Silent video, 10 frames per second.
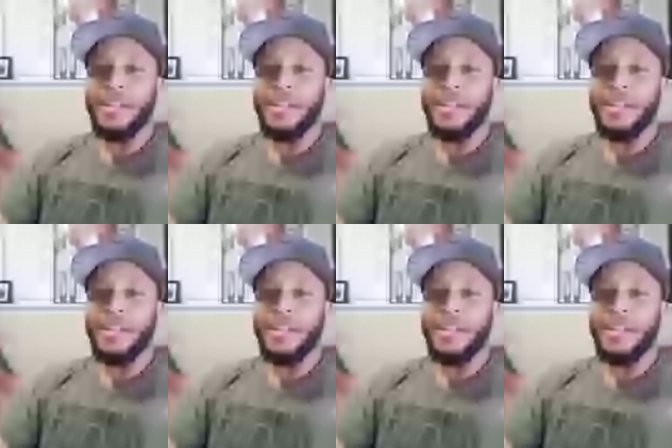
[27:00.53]
It's little
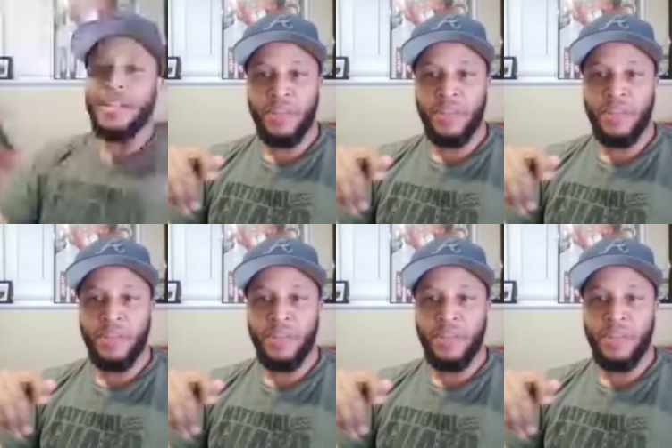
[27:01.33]
bits and pieces, little
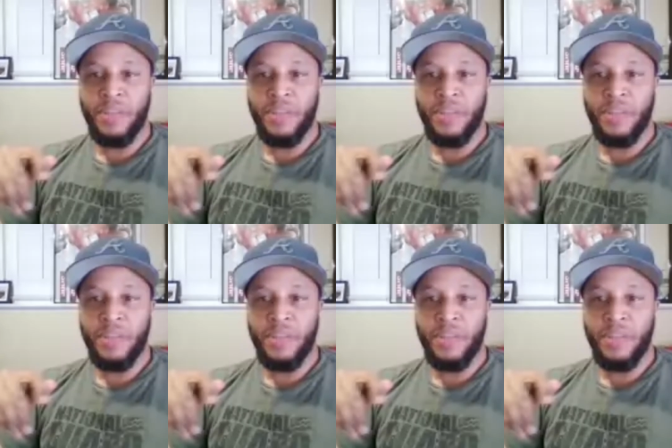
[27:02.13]
excerpts,